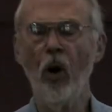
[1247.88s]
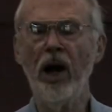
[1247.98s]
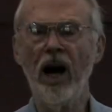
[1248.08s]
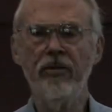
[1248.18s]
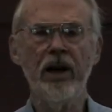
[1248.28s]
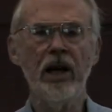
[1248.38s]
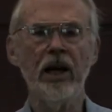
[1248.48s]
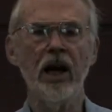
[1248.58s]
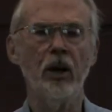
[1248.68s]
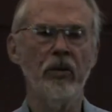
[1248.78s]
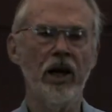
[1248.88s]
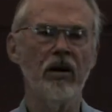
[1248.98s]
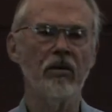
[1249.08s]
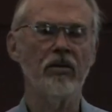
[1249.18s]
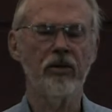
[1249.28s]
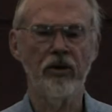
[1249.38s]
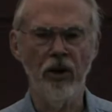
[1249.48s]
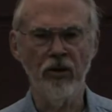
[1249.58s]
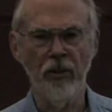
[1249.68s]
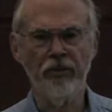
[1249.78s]
I finally got a metal
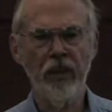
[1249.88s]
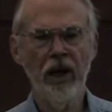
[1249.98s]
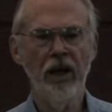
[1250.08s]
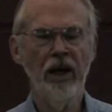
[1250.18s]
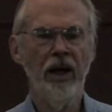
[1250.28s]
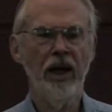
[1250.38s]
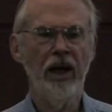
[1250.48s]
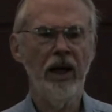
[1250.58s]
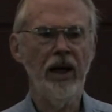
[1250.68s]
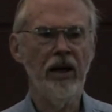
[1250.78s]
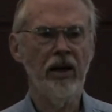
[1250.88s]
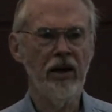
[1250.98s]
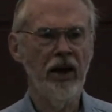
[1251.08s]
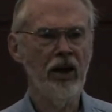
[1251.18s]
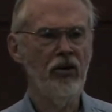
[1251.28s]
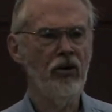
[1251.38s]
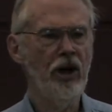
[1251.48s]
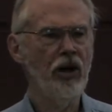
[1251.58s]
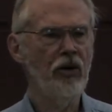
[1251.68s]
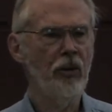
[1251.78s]
system, and that
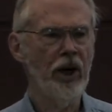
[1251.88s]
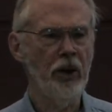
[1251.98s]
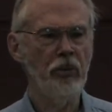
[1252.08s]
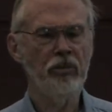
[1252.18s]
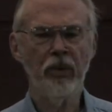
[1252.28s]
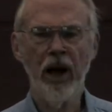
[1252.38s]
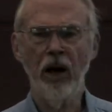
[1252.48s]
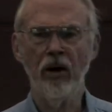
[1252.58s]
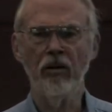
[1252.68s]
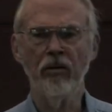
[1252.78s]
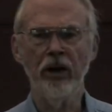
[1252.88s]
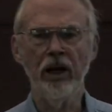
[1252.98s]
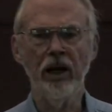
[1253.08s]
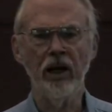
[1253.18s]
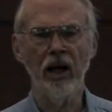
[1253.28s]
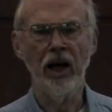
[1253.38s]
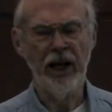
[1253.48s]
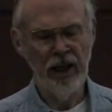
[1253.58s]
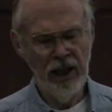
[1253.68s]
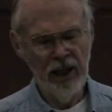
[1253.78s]
changed my pattern of thinking a lot.
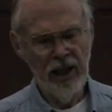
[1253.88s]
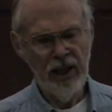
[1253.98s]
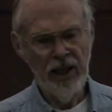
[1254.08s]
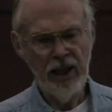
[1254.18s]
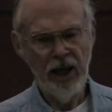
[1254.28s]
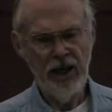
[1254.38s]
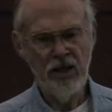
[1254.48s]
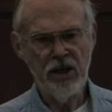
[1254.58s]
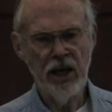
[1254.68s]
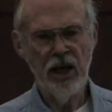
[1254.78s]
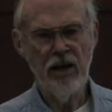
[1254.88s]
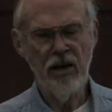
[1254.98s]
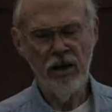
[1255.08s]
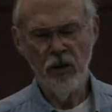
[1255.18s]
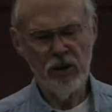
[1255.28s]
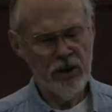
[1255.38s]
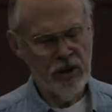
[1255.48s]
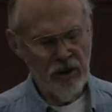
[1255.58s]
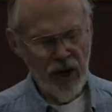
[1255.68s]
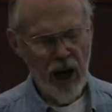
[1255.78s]
I decided
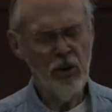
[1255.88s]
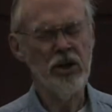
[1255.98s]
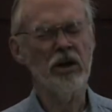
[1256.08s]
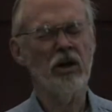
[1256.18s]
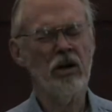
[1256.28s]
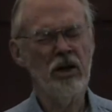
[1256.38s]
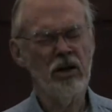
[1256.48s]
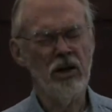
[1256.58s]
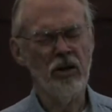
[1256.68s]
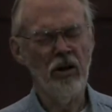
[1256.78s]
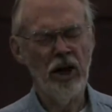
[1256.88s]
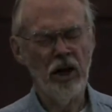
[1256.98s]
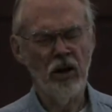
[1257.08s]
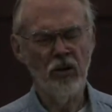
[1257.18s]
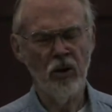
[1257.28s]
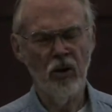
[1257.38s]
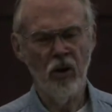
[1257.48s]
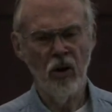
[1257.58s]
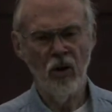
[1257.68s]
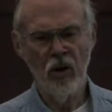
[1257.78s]
I was encouraged to try to
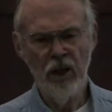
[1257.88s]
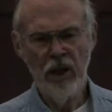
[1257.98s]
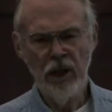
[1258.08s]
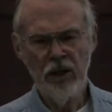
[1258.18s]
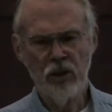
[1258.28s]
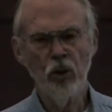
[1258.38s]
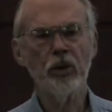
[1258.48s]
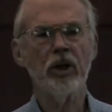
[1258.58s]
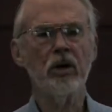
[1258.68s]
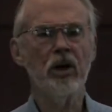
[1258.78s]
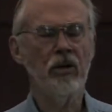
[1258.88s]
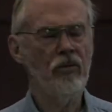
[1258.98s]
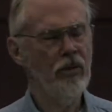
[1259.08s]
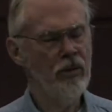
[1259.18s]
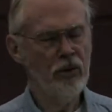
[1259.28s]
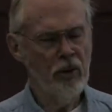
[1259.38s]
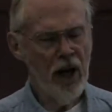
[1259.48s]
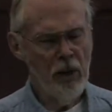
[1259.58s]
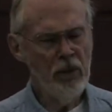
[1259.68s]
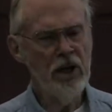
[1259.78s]
grow
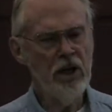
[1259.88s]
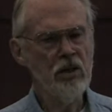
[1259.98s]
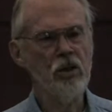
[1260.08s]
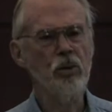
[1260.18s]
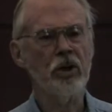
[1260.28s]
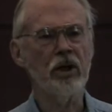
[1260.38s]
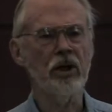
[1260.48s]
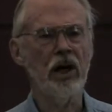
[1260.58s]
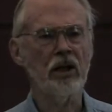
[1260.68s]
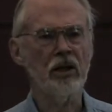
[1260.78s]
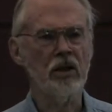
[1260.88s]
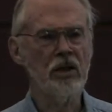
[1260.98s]
MBE superconductors